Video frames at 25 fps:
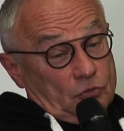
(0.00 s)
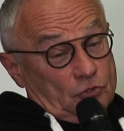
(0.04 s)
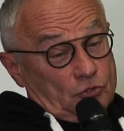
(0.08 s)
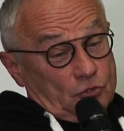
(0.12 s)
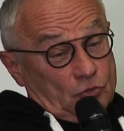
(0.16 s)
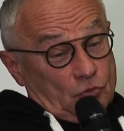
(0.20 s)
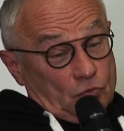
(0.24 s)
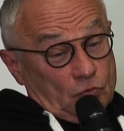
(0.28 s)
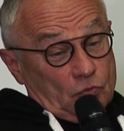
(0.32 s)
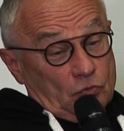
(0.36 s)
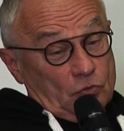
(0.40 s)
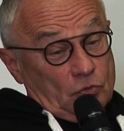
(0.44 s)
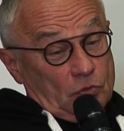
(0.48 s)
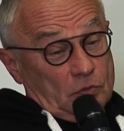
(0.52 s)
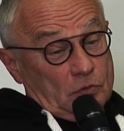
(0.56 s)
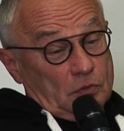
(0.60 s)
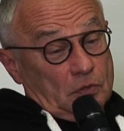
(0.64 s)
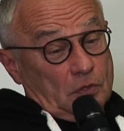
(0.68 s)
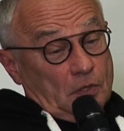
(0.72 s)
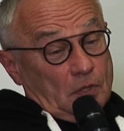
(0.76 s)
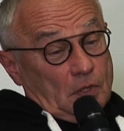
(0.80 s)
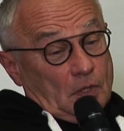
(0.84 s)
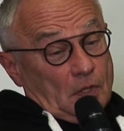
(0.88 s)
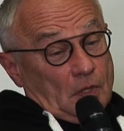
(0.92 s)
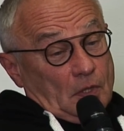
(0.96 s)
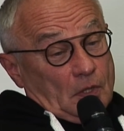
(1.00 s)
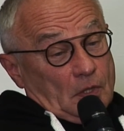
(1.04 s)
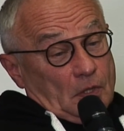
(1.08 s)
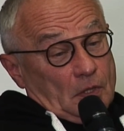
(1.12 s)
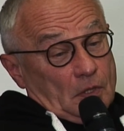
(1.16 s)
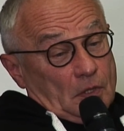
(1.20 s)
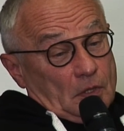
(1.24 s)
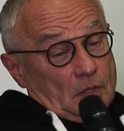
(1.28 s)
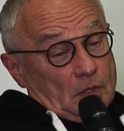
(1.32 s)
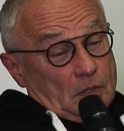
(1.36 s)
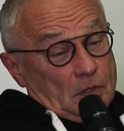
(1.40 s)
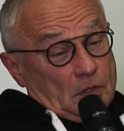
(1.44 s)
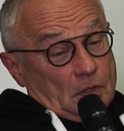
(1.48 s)
one guy,
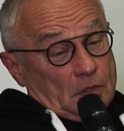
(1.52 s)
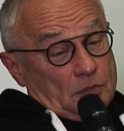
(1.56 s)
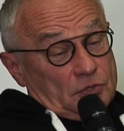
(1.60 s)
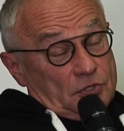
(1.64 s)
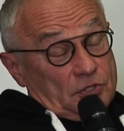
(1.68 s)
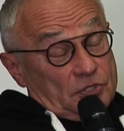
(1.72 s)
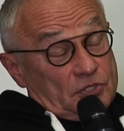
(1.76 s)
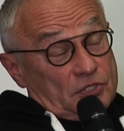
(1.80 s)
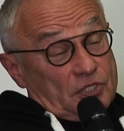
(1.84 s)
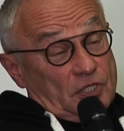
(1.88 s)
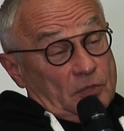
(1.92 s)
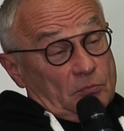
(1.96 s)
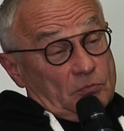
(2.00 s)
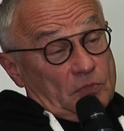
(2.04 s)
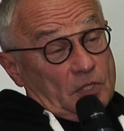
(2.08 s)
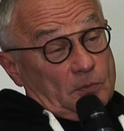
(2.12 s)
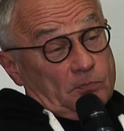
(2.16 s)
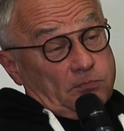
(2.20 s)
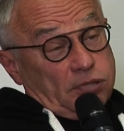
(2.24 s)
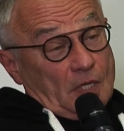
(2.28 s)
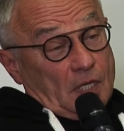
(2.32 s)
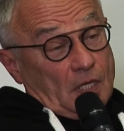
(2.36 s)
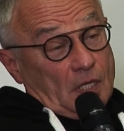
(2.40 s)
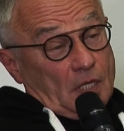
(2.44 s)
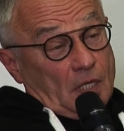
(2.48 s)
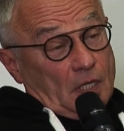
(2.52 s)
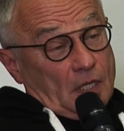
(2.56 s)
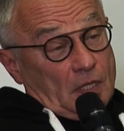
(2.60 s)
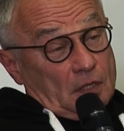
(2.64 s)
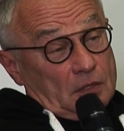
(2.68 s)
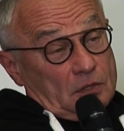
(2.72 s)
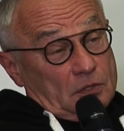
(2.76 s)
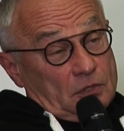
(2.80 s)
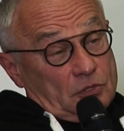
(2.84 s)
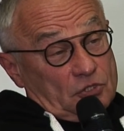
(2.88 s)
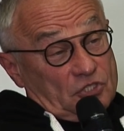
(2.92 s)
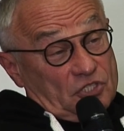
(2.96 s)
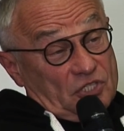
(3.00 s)
uh, Yevhen
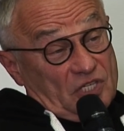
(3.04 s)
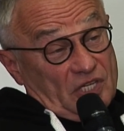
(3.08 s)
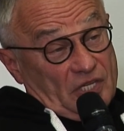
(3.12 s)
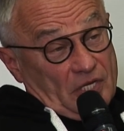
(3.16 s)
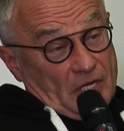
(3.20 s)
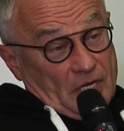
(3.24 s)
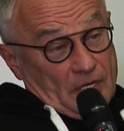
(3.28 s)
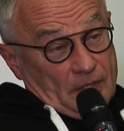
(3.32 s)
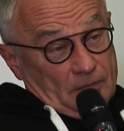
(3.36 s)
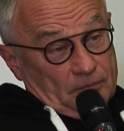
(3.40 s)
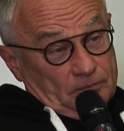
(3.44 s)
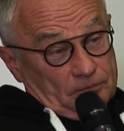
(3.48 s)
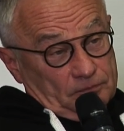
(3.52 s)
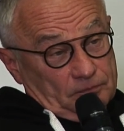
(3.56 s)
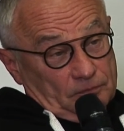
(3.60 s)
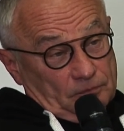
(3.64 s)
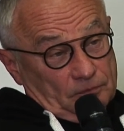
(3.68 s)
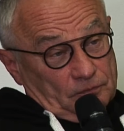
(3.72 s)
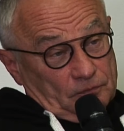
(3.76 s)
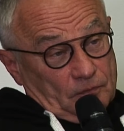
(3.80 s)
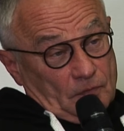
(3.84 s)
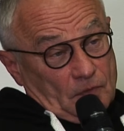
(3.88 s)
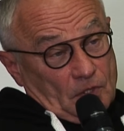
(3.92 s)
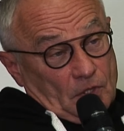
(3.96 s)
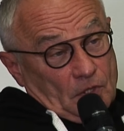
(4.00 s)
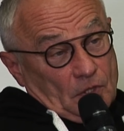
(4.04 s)
Dakutin, there.